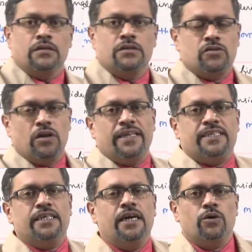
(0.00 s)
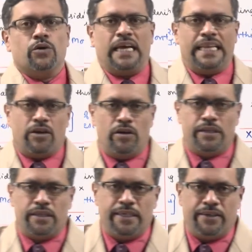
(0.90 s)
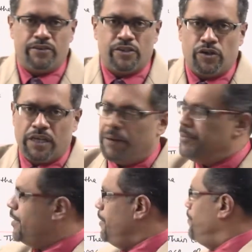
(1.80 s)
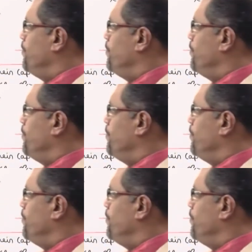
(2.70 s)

So let's see how to calculate the interest on capital.